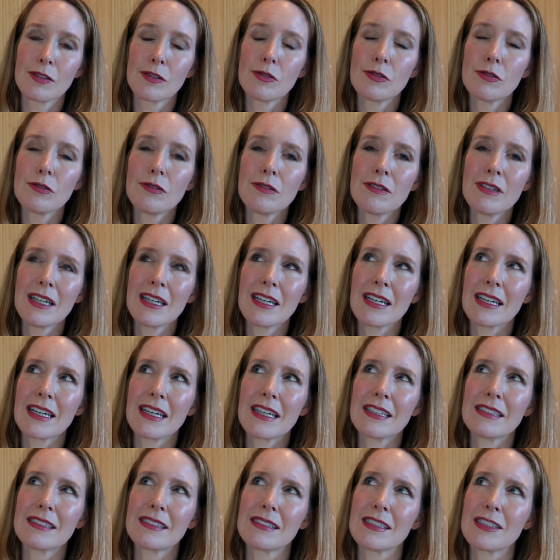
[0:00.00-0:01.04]

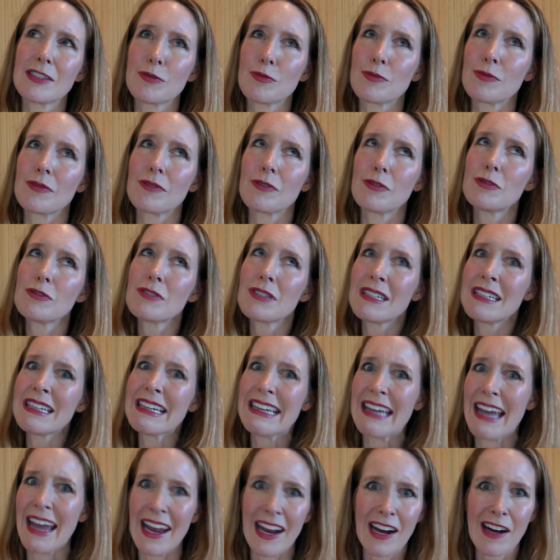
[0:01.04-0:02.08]
Who's going to
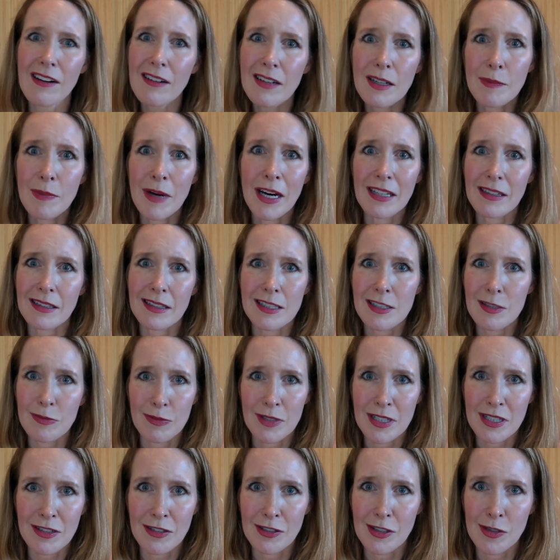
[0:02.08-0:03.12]
care about this
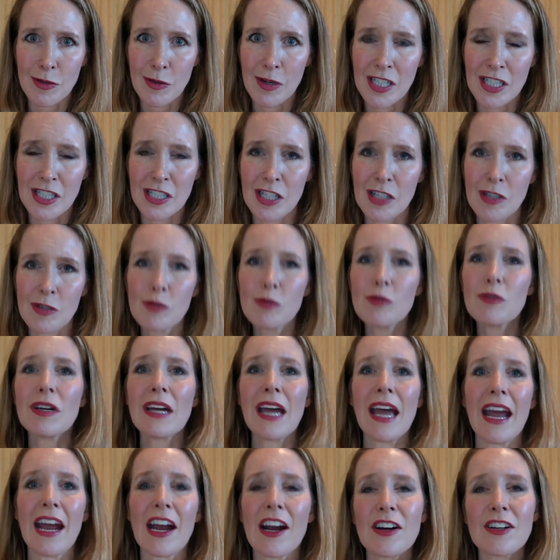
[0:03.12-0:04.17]
research question? Who
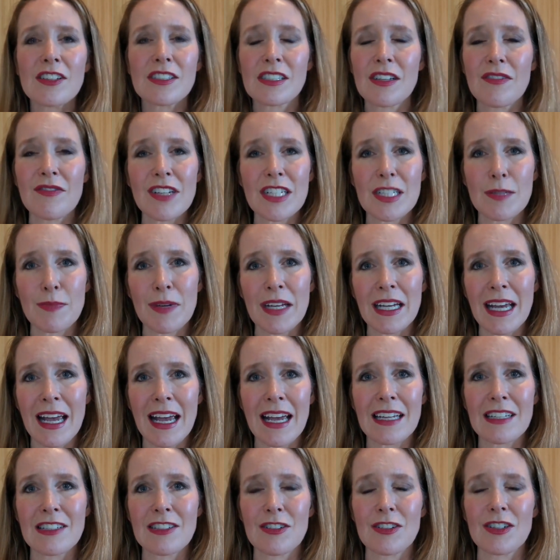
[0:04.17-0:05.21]
cares if it's being
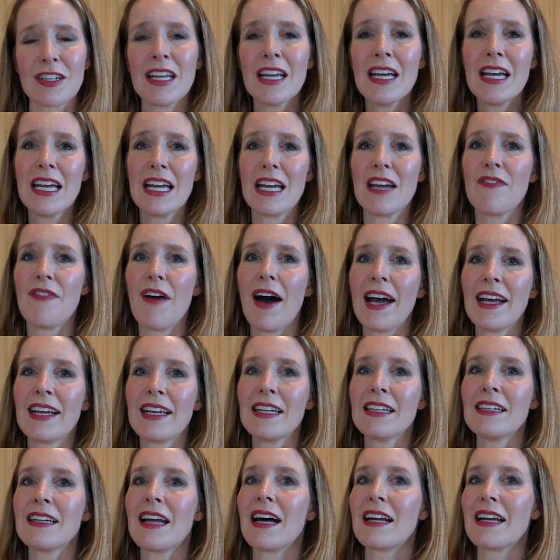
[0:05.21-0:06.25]
answered? If I
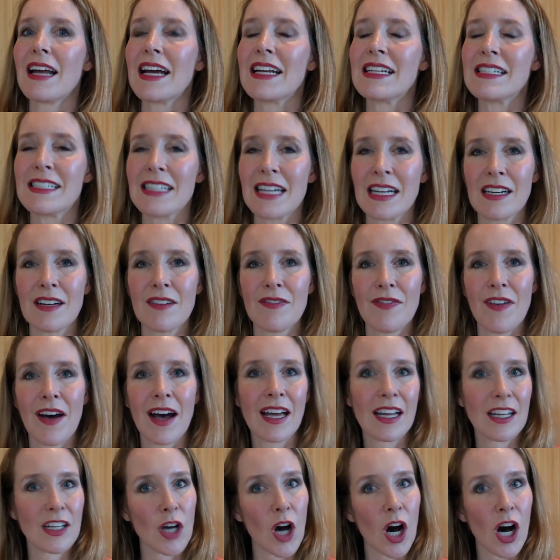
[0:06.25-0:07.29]
cannot identify an